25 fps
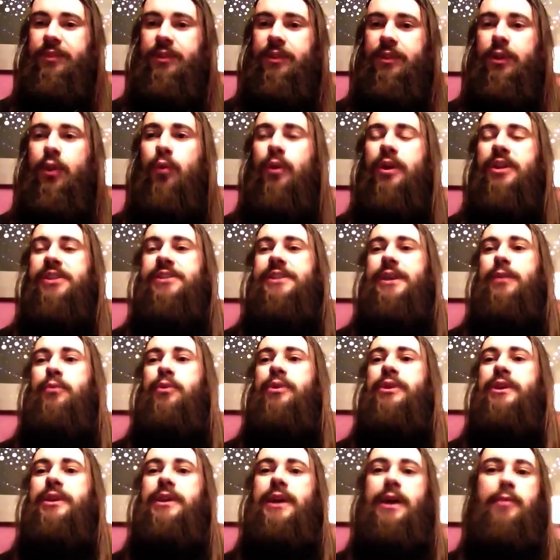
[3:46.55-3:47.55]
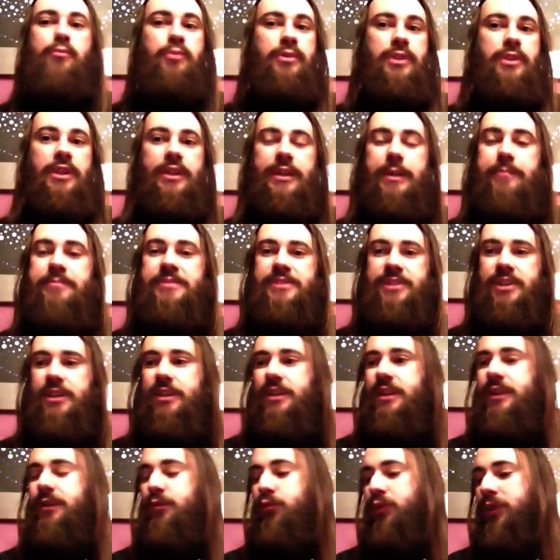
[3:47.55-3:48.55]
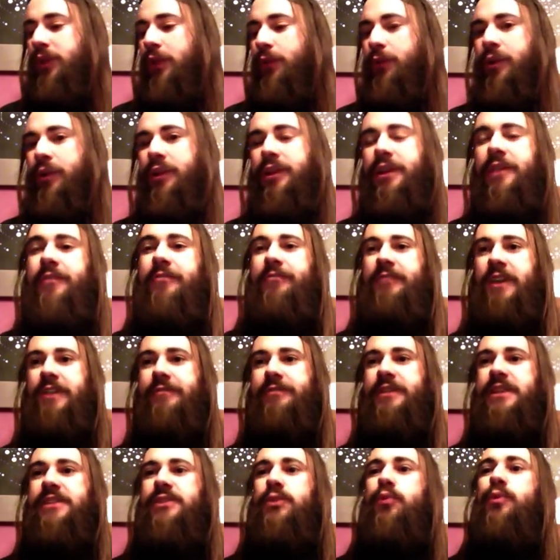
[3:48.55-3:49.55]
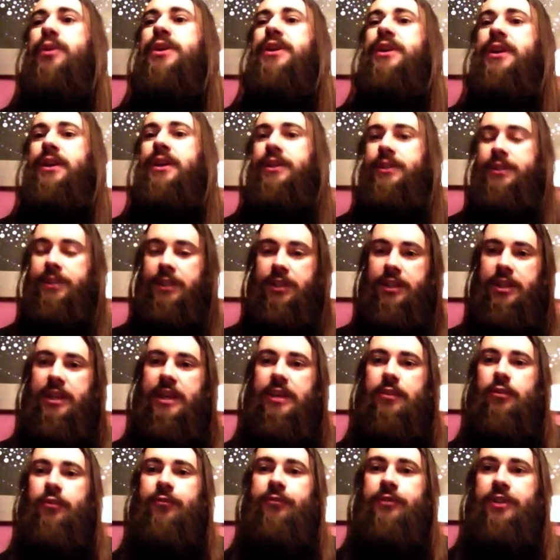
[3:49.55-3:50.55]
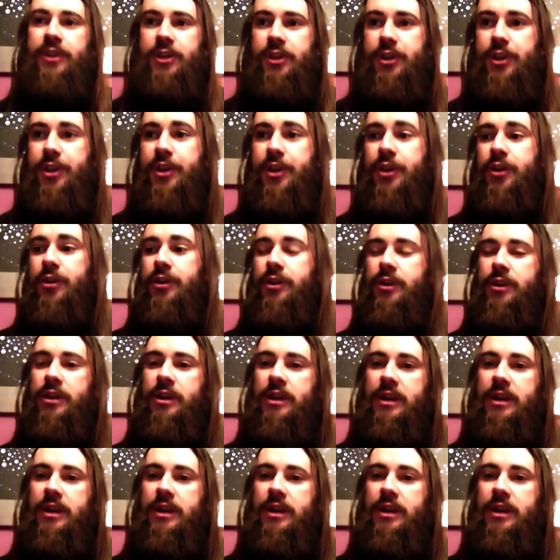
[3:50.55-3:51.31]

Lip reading: The ones I wanna keep studying 1 hour a day, 5 days a week until the end of the year.